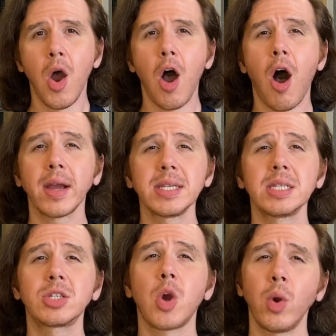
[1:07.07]
August
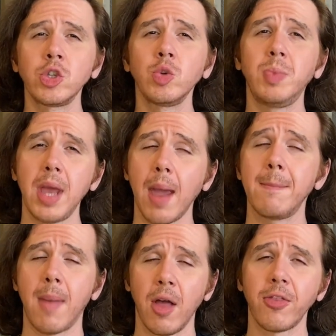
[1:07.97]
is going to be a
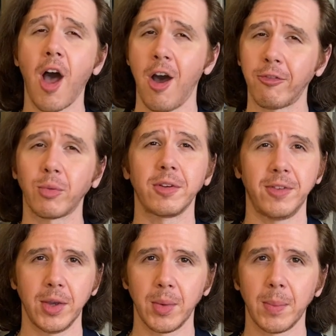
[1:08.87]
month of
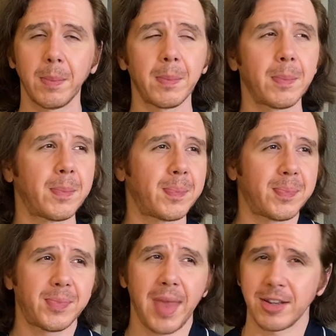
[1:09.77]
review
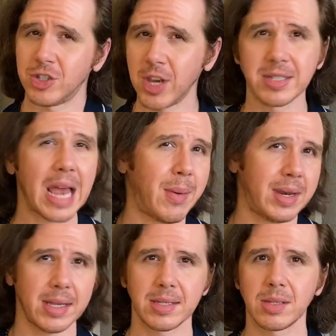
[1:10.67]
that's just how it
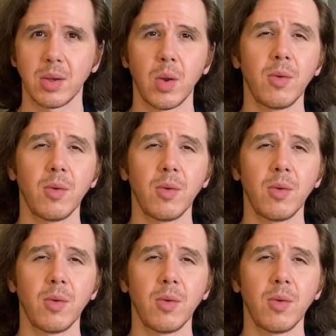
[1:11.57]
is.